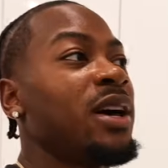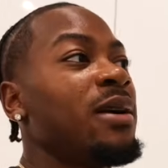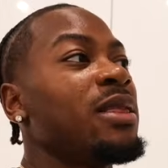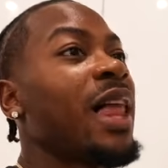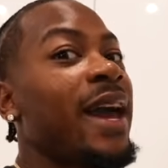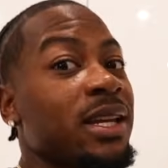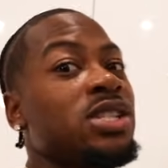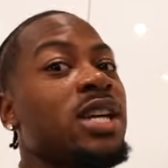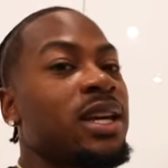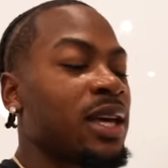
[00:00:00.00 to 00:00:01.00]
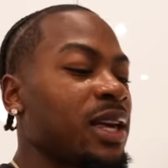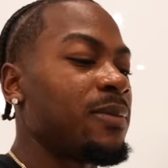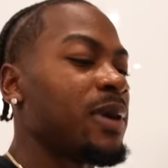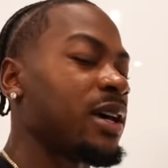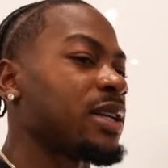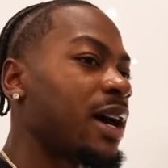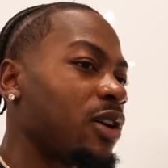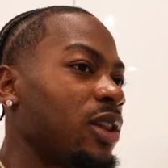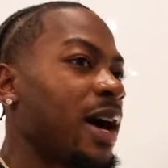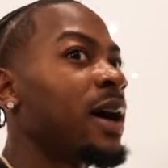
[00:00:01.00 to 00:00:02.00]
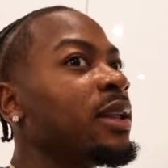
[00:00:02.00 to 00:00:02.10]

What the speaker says: like chicken again, because I ain't gonna lie,